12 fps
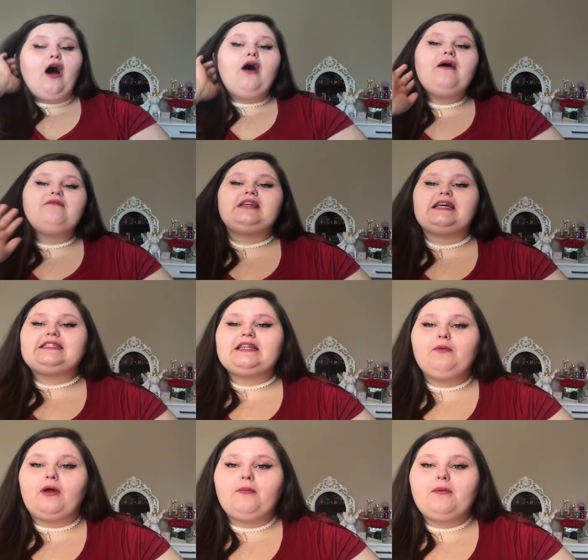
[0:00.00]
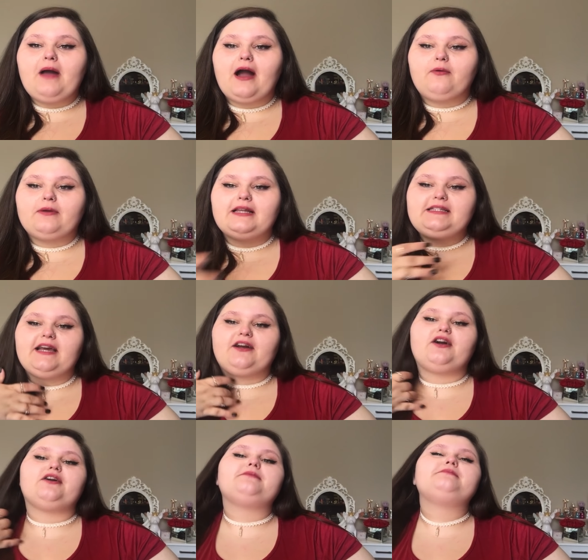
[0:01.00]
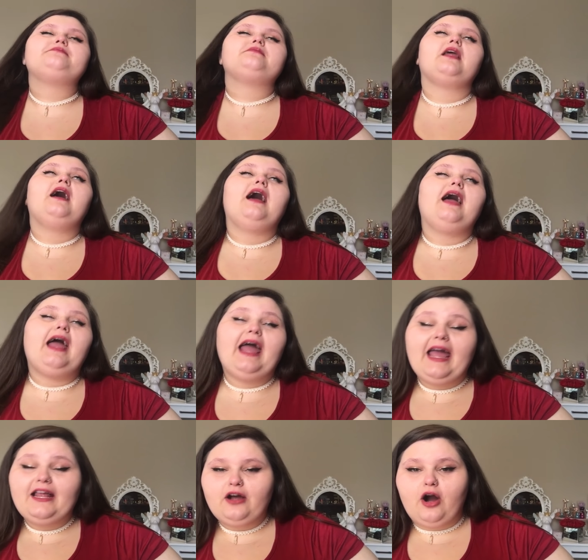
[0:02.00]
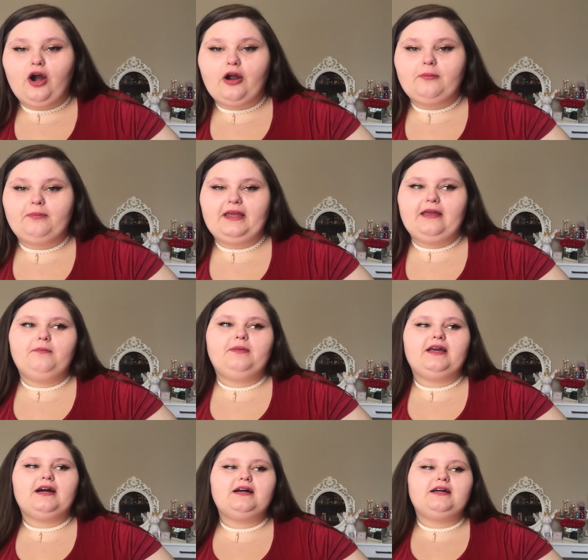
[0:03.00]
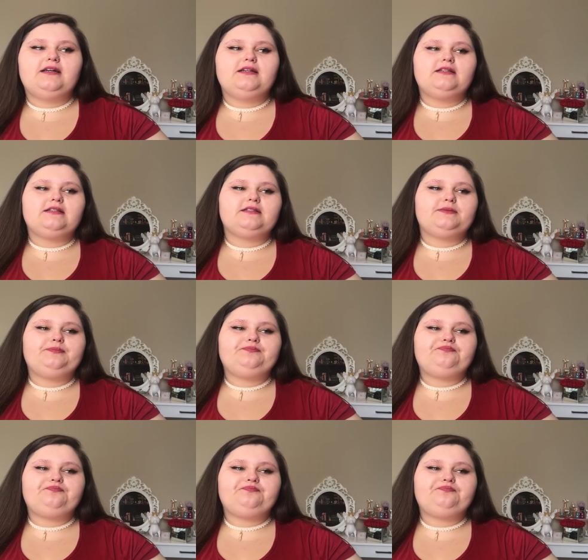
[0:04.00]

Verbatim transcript: Oh, if Destiny wanted me back, would I take her? In a heartbeat because